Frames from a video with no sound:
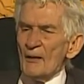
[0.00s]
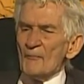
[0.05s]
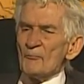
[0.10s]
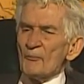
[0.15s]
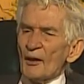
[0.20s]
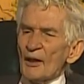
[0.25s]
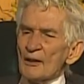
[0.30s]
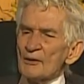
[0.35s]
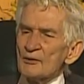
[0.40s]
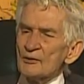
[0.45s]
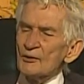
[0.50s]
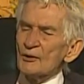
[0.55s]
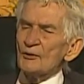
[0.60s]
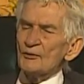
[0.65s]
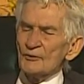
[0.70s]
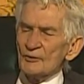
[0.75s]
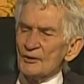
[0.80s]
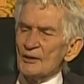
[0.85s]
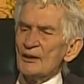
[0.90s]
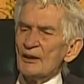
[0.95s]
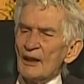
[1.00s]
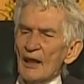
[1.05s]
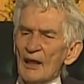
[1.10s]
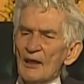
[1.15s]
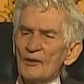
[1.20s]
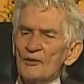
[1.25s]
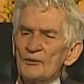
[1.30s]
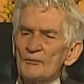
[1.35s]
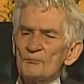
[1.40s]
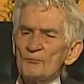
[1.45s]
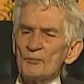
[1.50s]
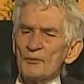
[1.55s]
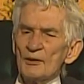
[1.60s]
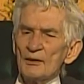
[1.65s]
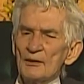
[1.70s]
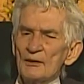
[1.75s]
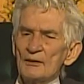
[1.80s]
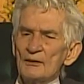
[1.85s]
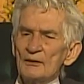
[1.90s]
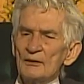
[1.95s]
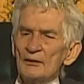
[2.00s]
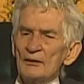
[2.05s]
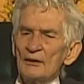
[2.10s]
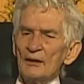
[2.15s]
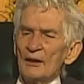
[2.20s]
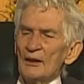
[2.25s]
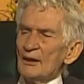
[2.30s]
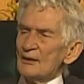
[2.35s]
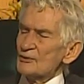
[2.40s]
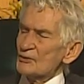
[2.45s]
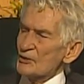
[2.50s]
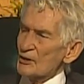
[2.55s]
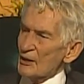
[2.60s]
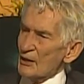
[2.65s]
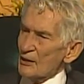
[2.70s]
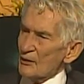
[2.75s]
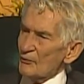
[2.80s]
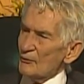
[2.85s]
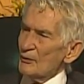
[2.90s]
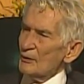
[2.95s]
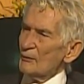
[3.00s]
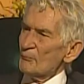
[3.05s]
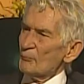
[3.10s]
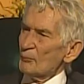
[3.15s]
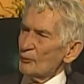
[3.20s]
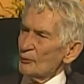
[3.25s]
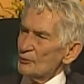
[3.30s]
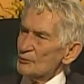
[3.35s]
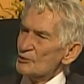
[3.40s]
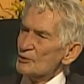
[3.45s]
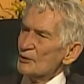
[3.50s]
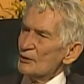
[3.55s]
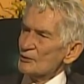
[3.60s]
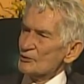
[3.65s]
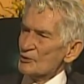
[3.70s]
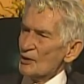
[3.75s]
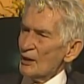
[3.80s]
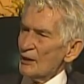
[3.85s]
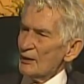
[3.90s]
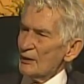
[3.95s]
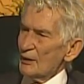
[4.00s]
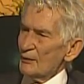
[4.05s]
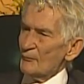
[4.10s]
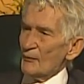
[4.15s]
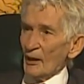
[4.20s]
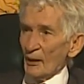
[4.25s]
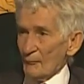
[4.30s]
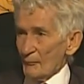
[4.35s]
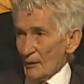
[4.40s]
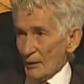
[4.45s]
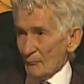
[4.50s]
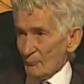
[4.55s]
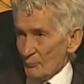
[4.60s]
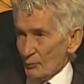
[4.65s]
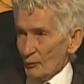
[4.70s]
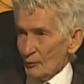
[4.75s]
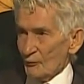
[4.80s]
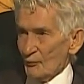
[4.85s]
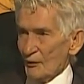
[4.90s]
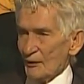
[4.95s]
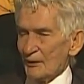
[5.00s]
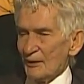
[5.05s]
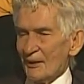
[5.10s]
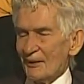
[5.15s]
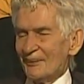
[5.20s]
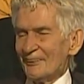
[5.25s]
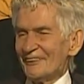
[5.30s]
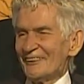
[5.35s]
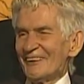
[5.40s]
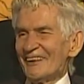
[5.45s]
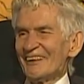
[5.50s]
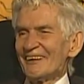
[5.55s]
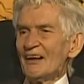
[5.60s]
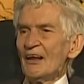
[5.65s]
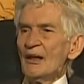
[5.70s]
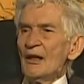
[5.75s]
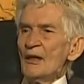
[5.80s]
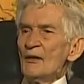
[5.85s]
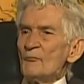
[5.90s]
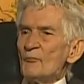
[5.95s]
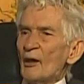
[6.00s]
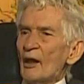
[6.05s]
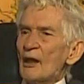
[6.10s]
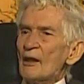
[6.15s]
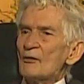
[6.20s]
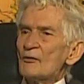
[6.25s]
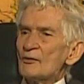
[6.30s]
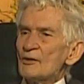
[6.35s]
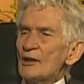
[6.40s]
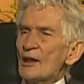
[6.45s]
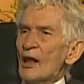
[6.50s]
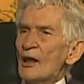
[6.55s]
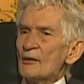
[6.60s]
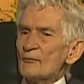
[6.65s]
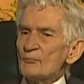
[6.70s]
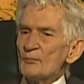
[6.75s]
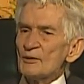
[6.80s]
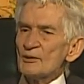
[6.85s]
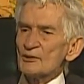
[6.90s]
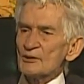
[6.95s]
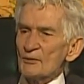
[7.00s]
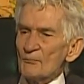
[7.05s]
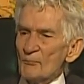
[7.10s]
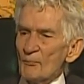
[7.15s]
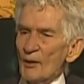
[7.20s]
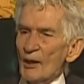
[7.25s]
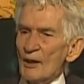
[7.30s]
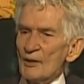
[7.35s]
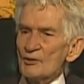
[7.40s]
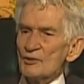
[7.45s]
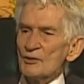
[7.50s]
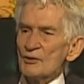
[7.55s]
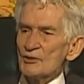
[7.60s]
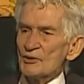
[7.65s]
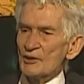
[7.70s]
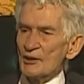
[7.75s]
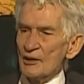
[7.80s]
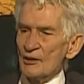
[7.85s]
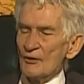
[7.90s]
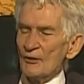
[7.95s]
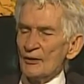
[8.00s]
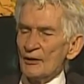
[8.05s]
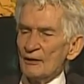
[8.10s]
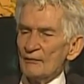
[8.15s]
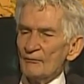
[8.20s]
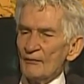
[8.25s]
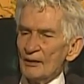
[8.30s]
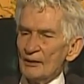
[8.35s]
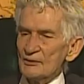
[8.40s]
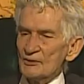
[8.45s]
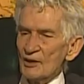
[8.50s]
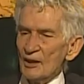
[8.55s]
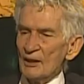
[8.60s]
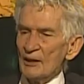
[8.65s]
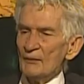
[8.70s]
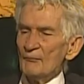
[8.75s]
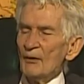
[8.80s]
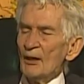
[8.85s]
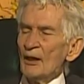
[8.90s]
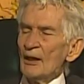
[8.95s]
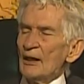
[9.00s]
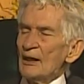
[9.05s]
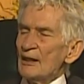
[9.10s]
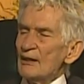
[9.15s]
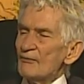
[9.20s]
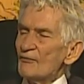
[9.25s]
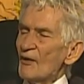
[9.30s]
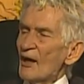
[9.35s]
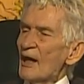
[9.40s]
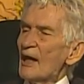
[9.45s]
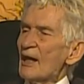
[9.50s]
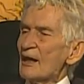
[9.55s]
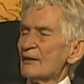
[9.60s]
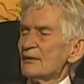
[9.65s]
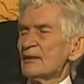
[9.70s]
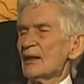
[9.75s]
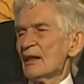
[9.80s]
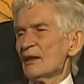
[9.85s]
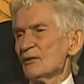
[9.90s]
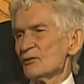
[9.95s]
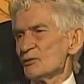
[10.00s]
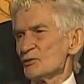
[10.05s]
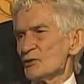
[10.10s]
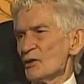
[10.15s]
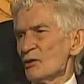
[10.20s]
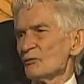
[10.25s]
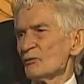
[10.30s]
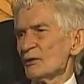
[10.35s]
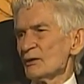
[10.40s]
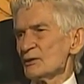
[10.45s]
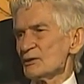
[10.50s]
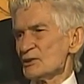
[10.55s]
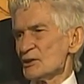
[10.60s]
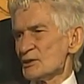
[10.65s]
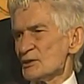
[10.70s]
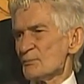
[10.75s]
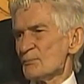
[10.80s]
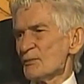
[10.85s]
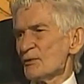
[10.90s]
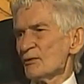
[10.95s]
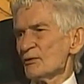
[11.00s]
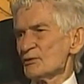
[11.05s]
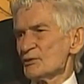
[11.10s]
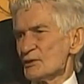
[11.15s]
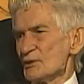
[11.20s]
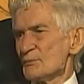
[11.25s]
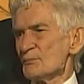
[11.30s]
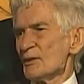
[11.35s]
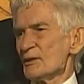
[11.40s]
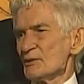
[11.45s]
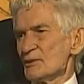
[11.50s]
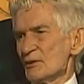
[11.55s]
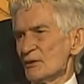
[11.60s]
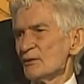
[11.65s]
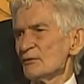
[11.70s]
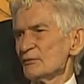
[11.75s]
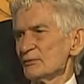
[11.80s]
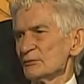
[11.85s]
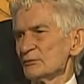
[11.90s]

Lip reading: But I don't think I could be as caring a person as I am, and I'm not perfect yet, but I don't think I could be as compassionate, as caring as I am if I hadn't had those horrendous experiences myself.